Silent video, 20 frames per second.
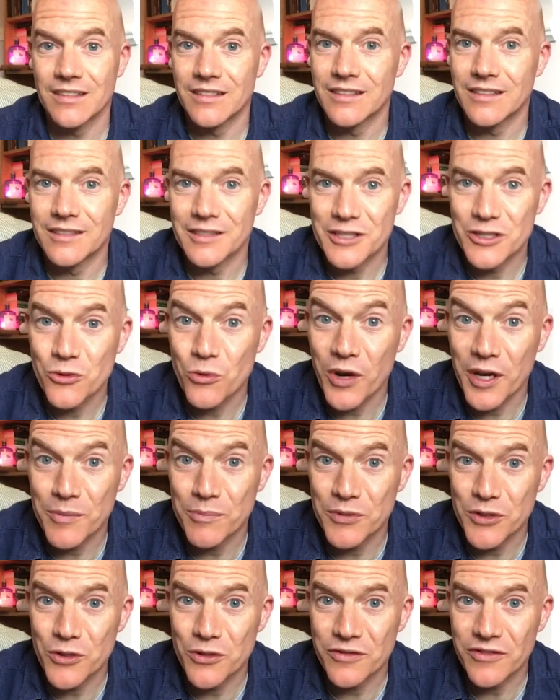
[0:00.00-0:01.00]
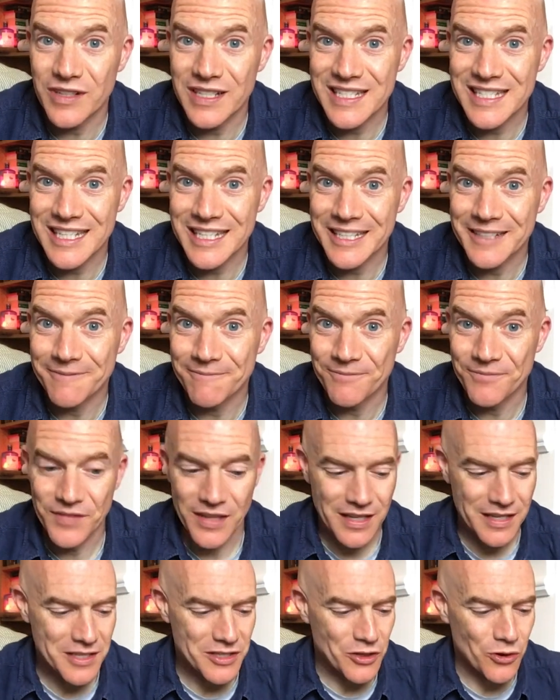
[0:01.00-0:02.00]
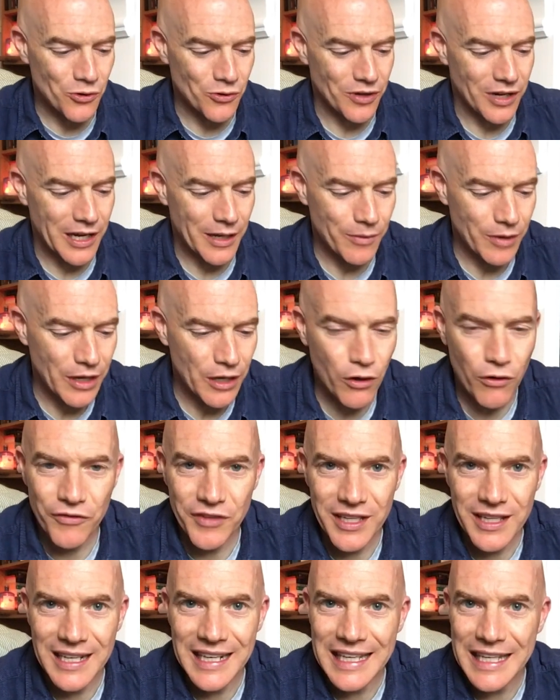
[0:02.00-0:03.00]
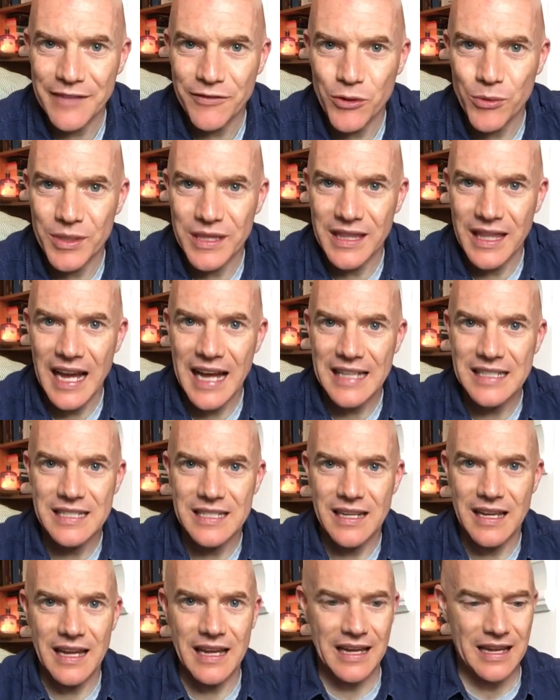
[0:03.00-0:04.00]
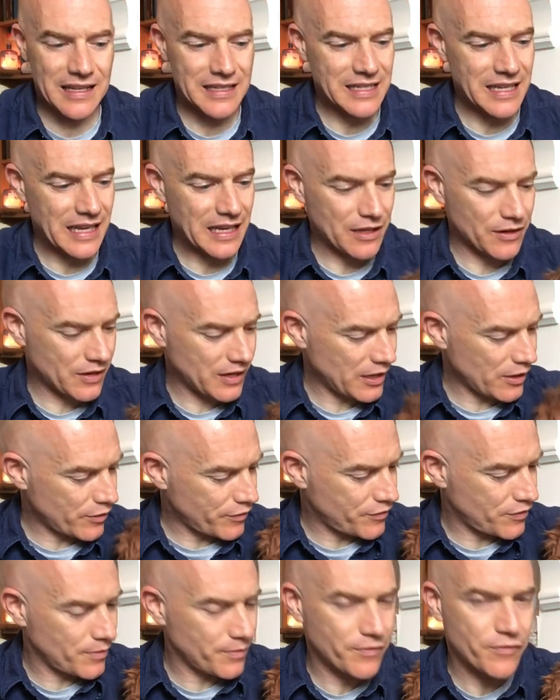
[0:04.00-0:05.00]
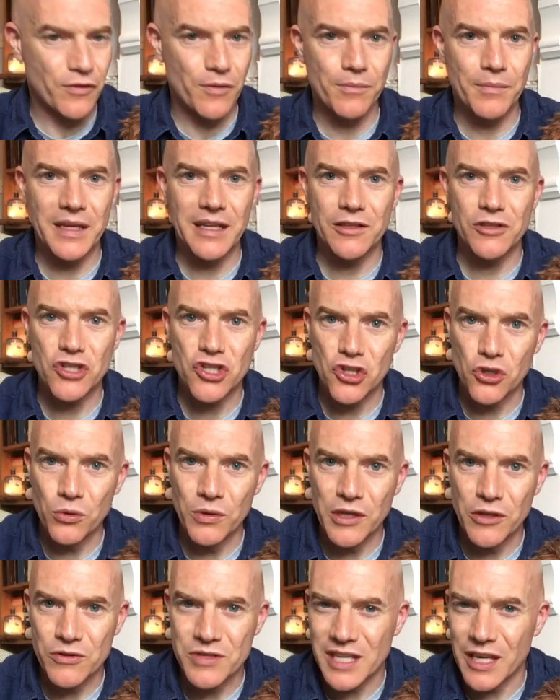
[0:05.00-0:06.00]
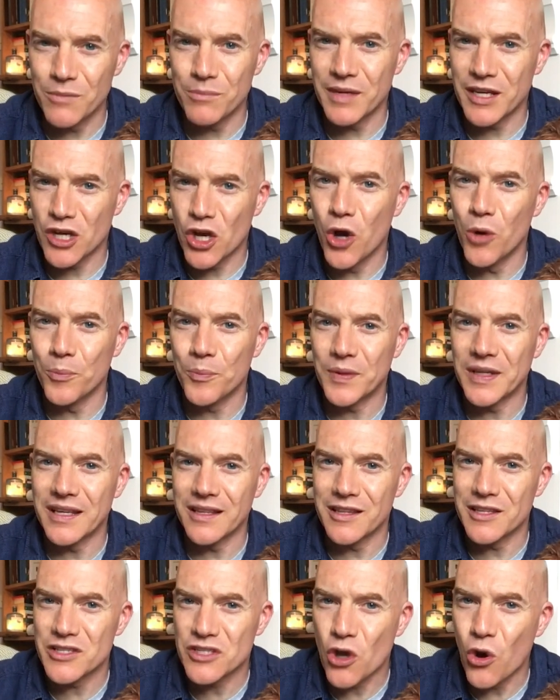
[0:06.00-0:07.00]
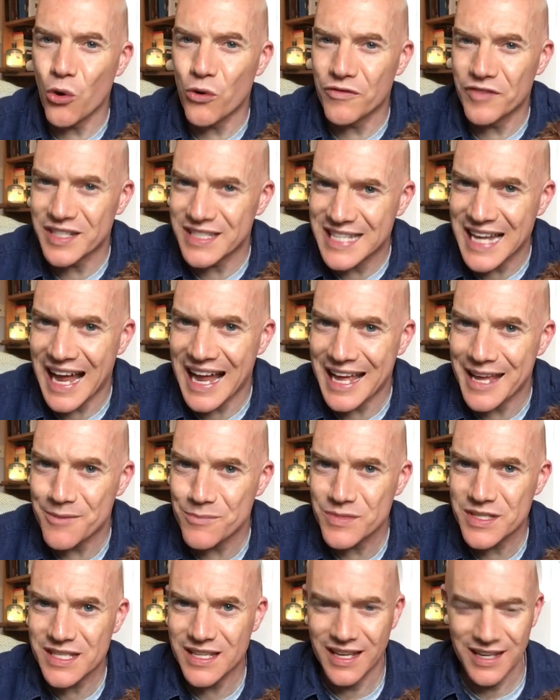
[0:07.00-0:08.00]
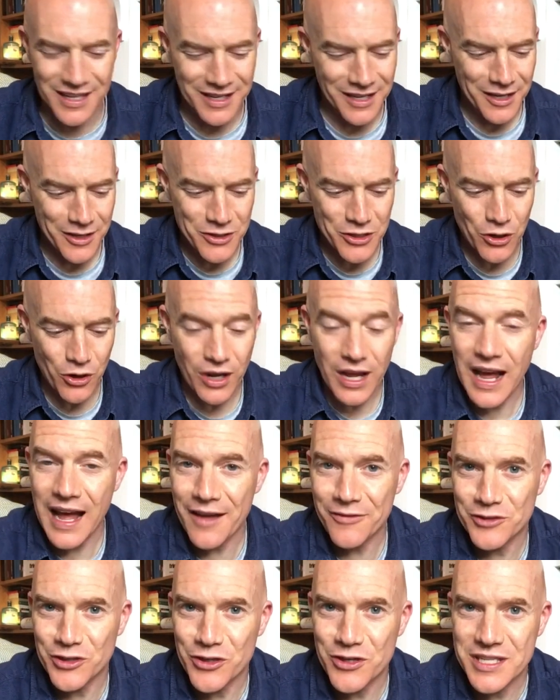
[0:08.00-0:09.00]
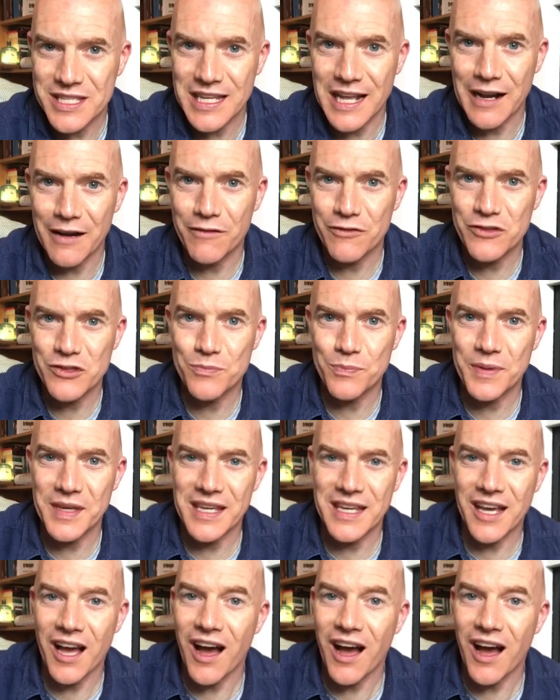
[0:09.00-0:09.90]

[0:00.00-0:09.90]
It's quite beautiful, isn't it? So I will love you and leave you with that. Uh, take it here from, from me and Chewy, who's keeping me company in these COVID times. So look after yourselves, be